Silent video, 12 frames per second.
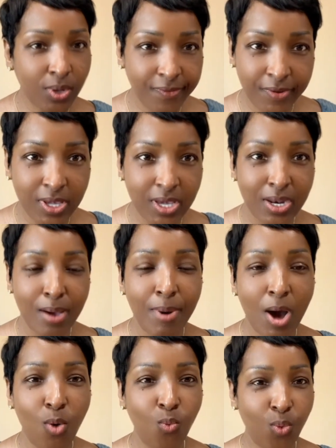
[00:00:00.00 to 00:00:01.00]
forget
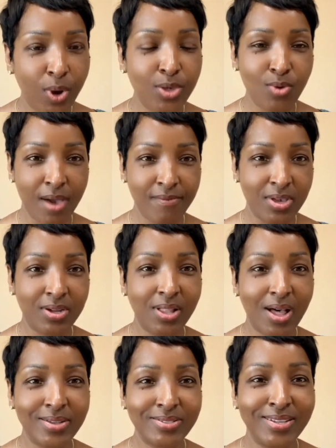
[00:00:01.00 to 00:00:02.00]
about what you have in your
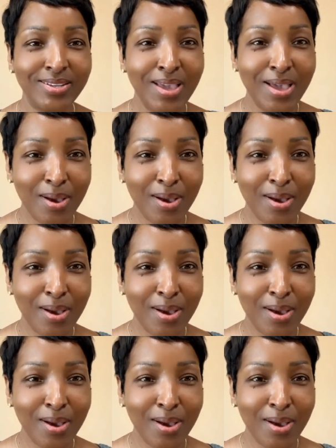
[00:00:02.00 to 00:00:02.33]
closet,